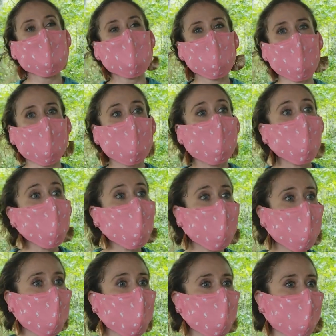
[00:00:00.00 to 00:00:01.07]
Now, if
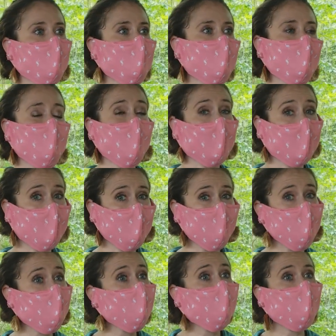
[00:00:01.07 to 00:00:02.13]
those animals are
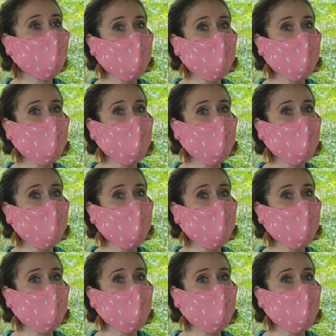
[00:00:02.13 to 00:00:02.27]
truly